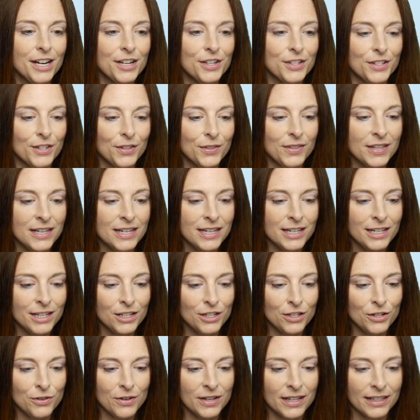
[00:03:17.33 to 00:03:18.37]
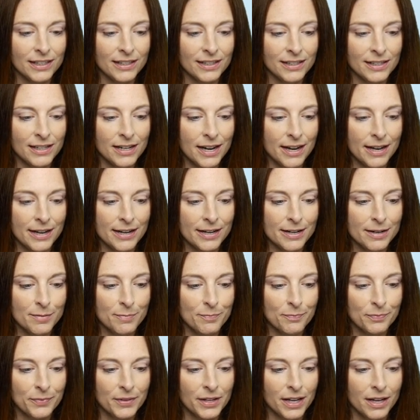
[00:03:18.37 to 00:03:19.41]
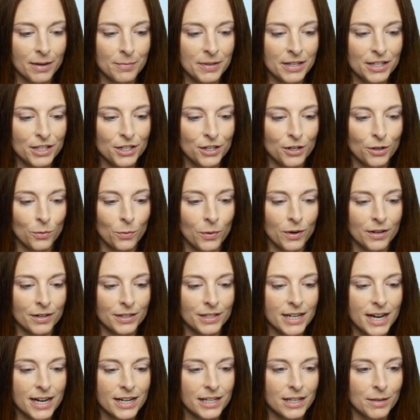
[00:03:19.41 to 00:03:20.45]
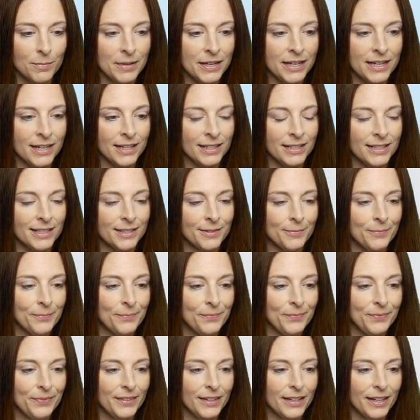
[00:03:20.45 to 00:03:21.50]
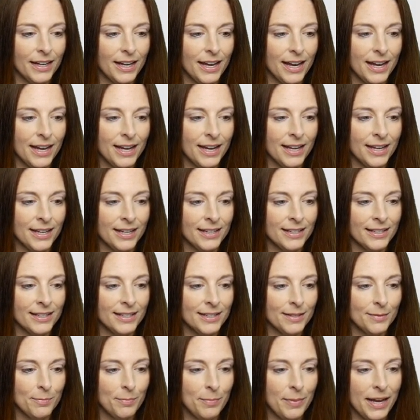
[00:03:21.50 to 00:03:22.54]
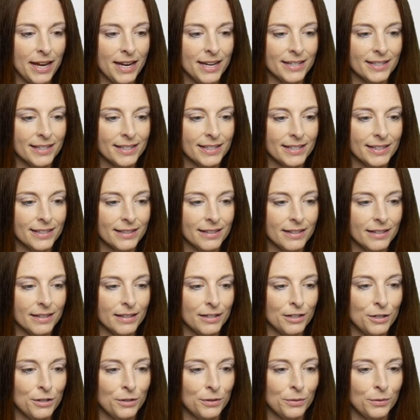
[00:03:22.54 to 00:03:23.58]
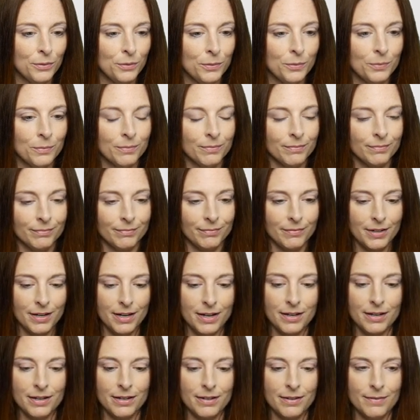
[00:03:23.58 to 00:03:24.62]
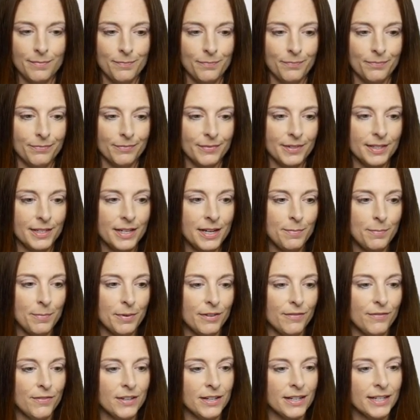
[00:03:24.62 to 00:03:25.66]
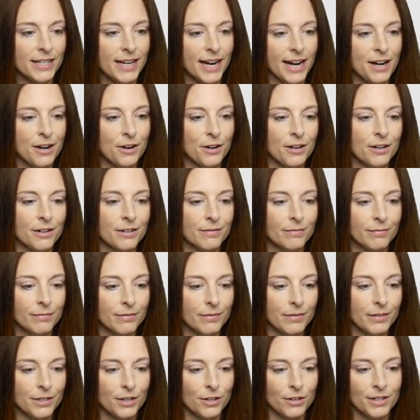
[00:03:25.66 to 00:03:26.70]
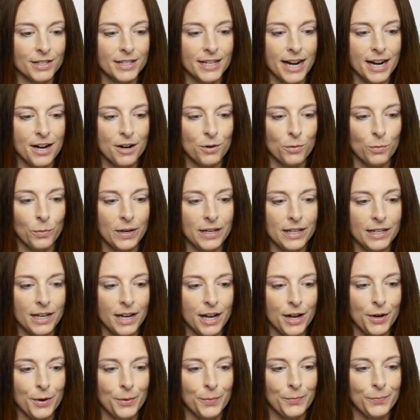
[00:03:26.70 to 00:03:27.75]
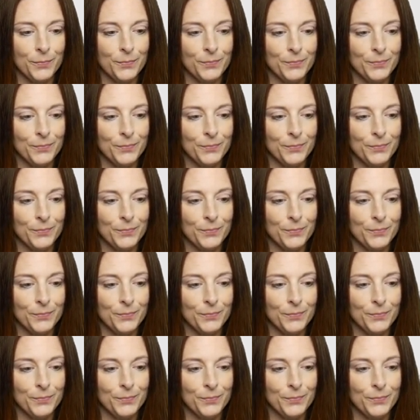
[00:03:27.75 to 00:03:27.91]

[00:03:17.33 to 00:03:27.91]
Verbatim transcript: So then you can um, come into your Word document and paste the new uh, snip of the entire your entire window